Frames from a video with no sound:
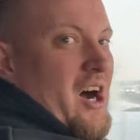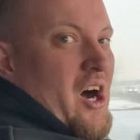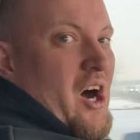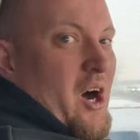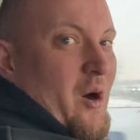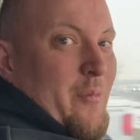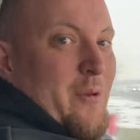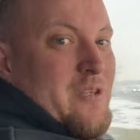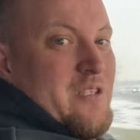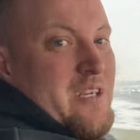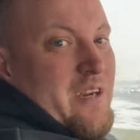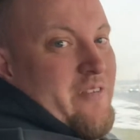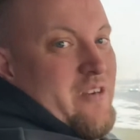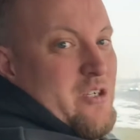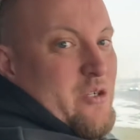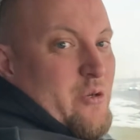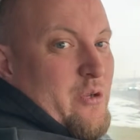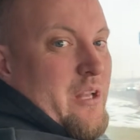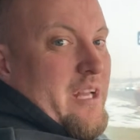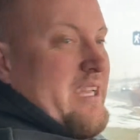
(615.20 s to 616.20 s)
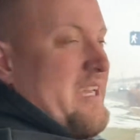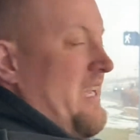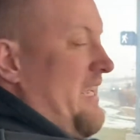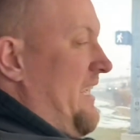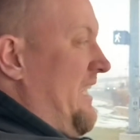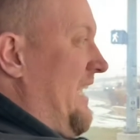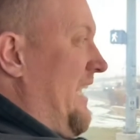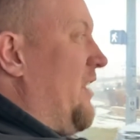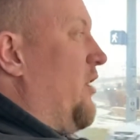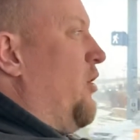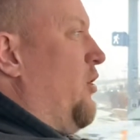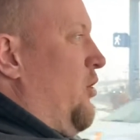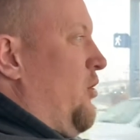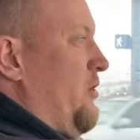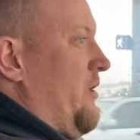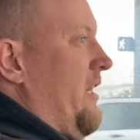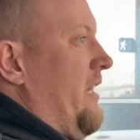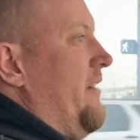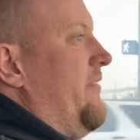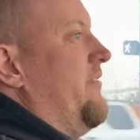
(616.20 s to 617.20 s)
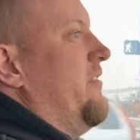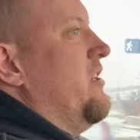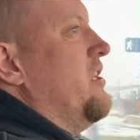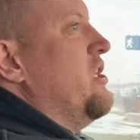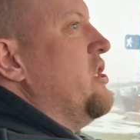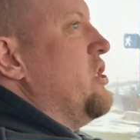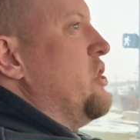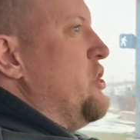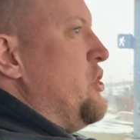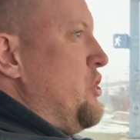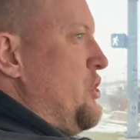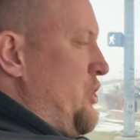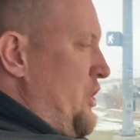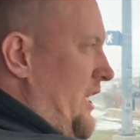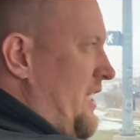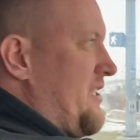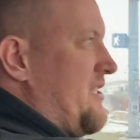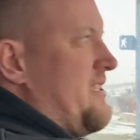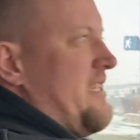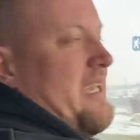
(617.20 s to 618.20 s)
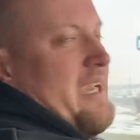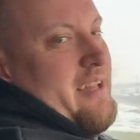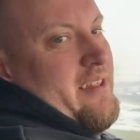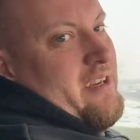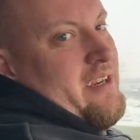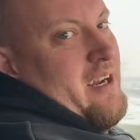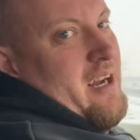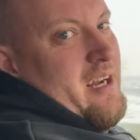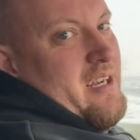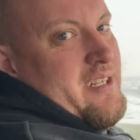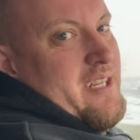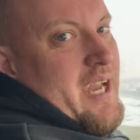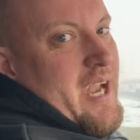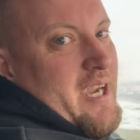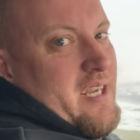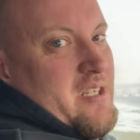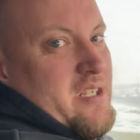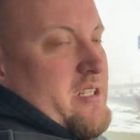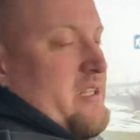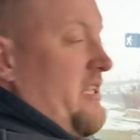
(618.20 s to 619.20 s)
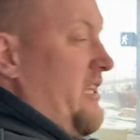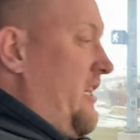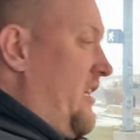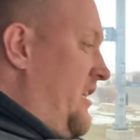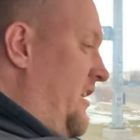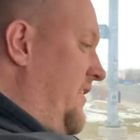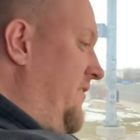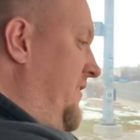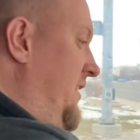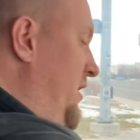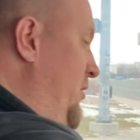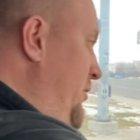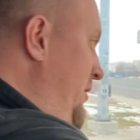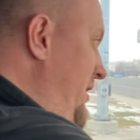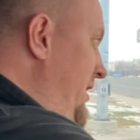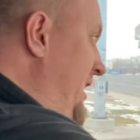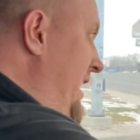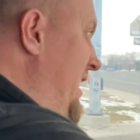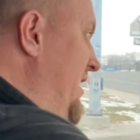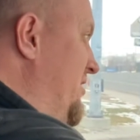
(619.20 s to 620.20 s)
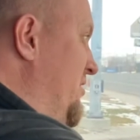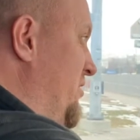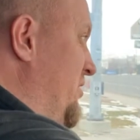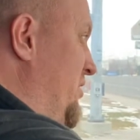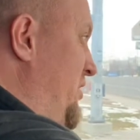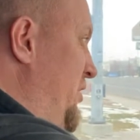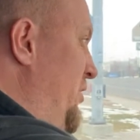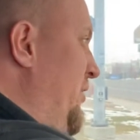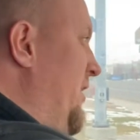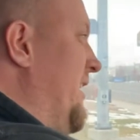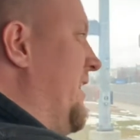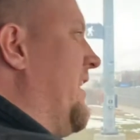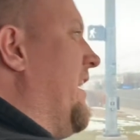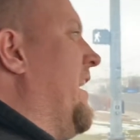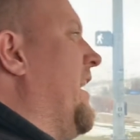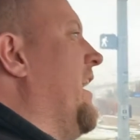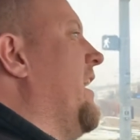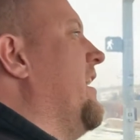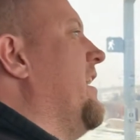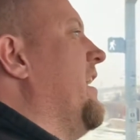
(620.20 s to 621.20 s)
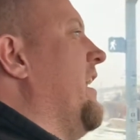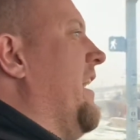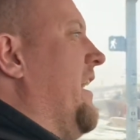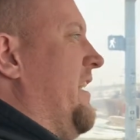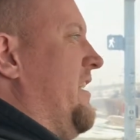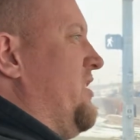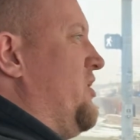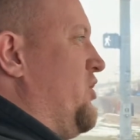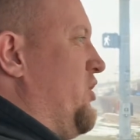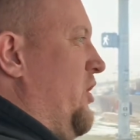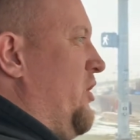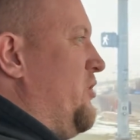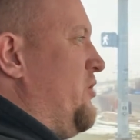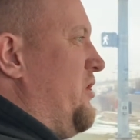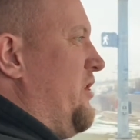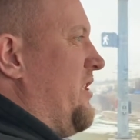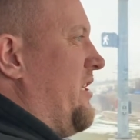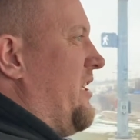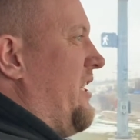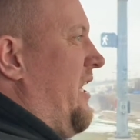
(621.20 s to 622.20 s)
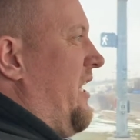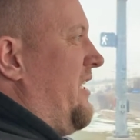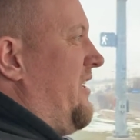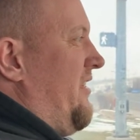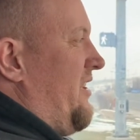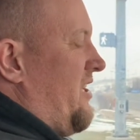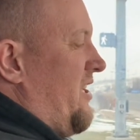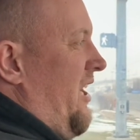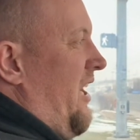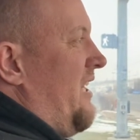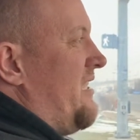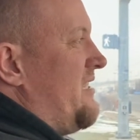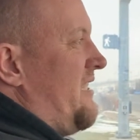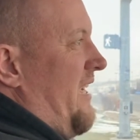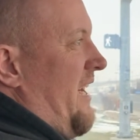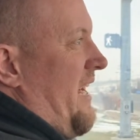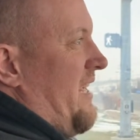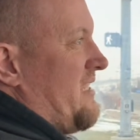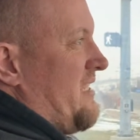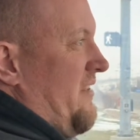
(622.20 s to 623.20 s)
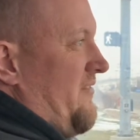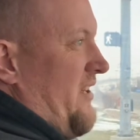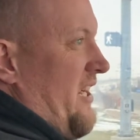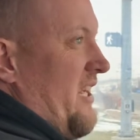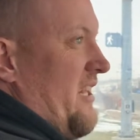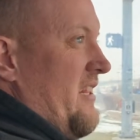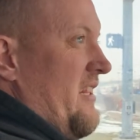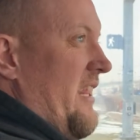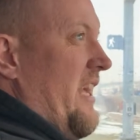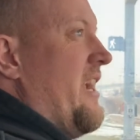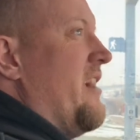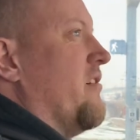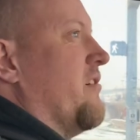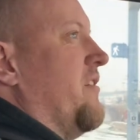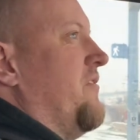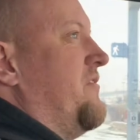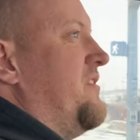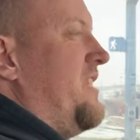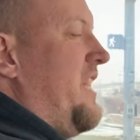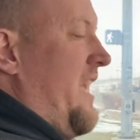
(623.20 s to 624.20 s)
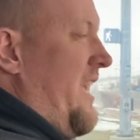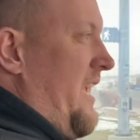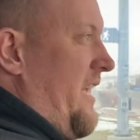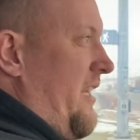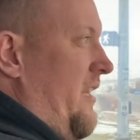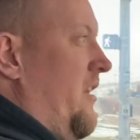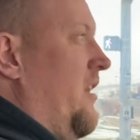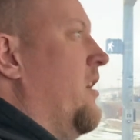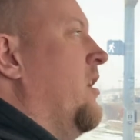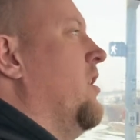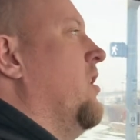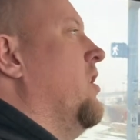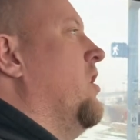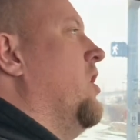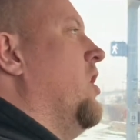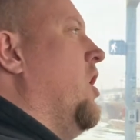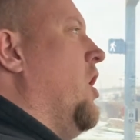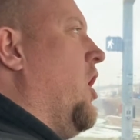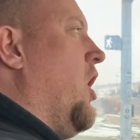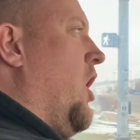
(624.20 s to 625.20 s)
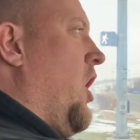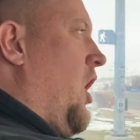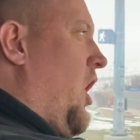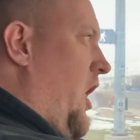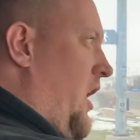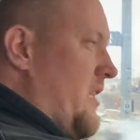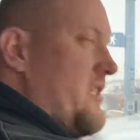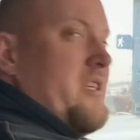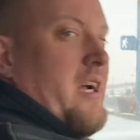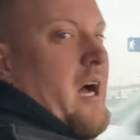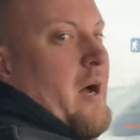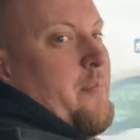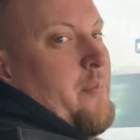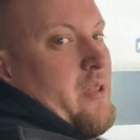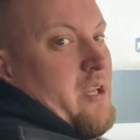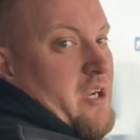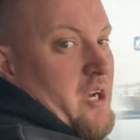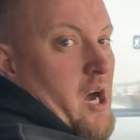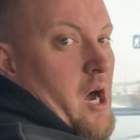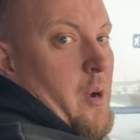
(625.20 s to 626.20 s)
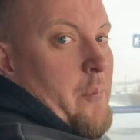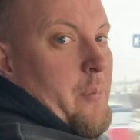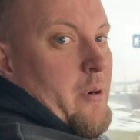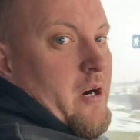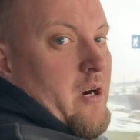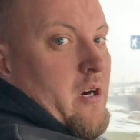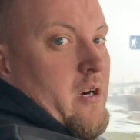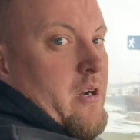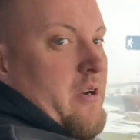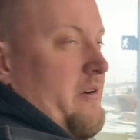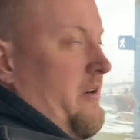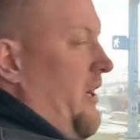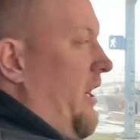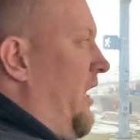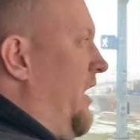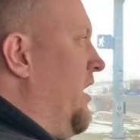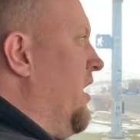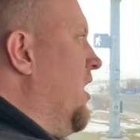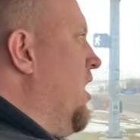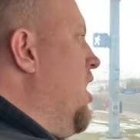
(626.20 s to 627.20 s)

almost every tool I could get a hold of just to get the contacts clean enough. Now, when you guys are doing that, I showed you the contacts have got a layer of tin on top of the copper, okay?